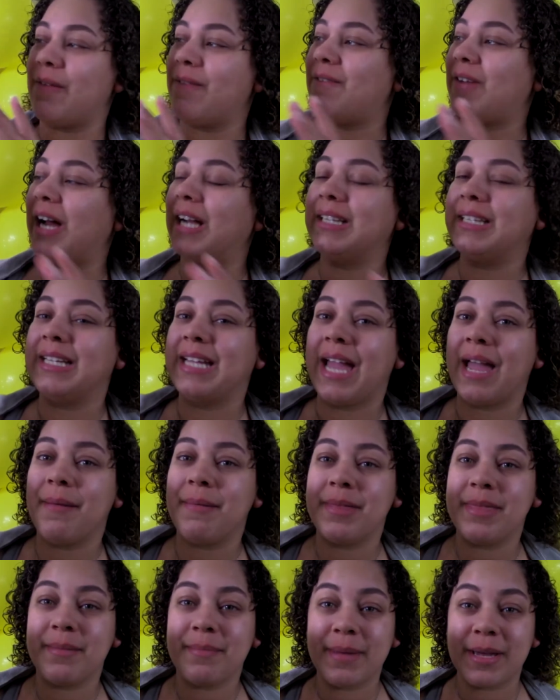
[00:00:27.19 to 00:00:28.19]
finally
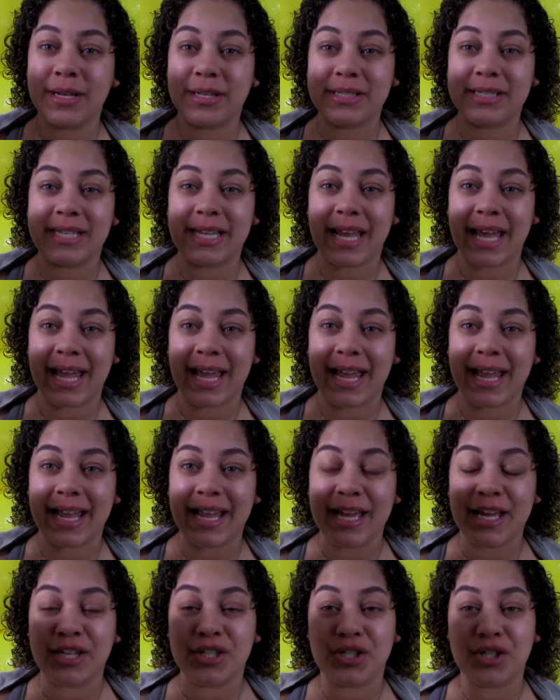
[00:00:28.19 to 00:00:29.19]
came in the mail
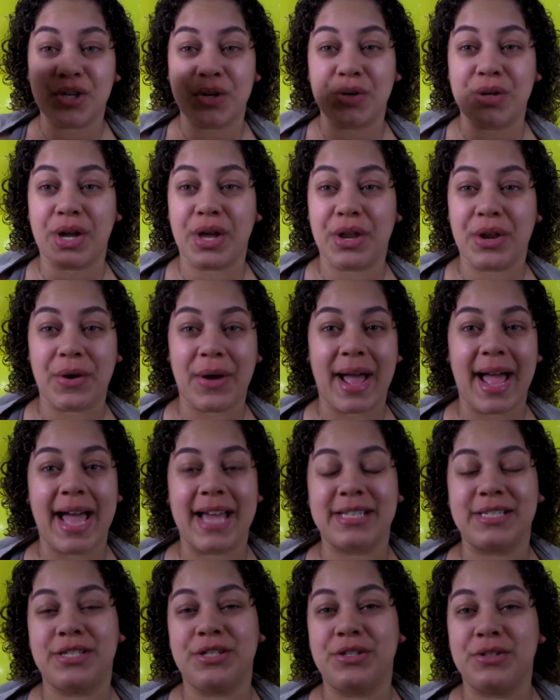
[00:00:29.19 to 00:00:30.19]
today. So y'all know I
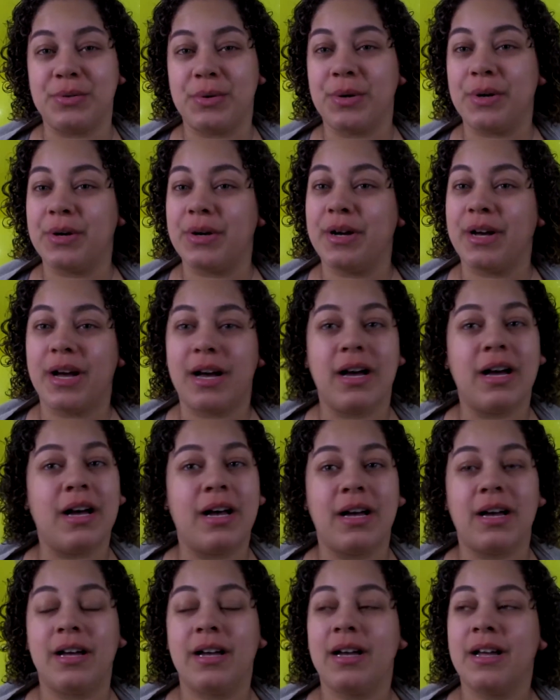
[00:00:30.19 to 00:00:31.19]
had to do
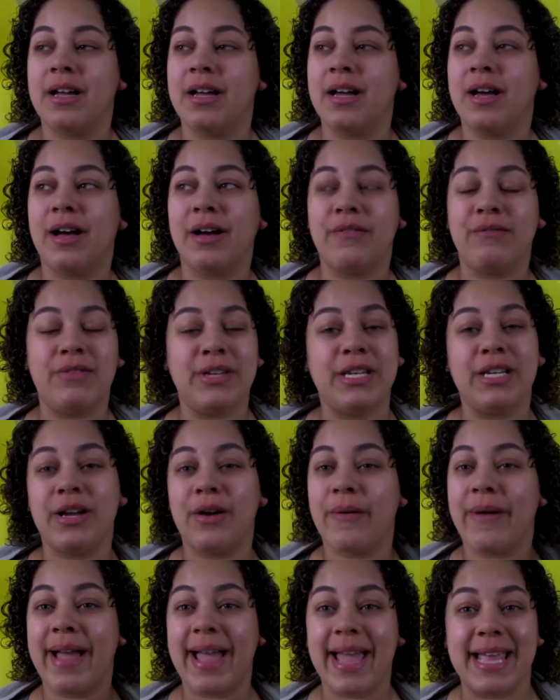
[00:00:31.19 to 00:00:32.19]
a
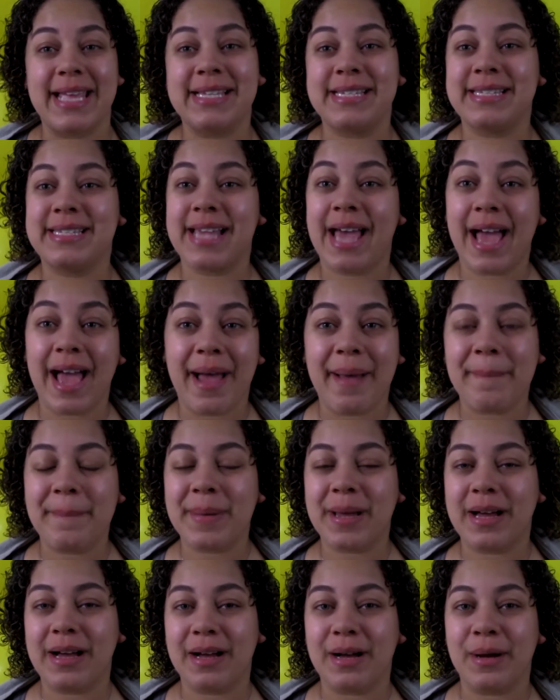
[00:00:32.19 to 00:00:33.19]
video
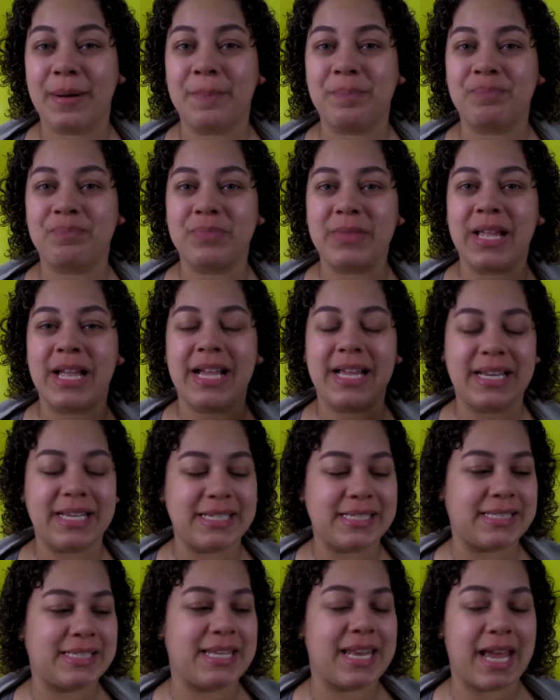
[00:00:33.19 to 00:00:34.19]
ASAP. It
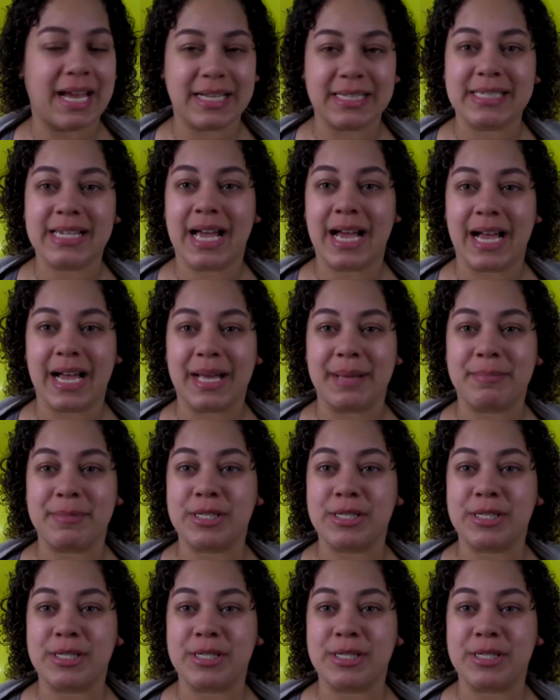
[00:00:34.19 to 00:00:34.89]
is nighttime,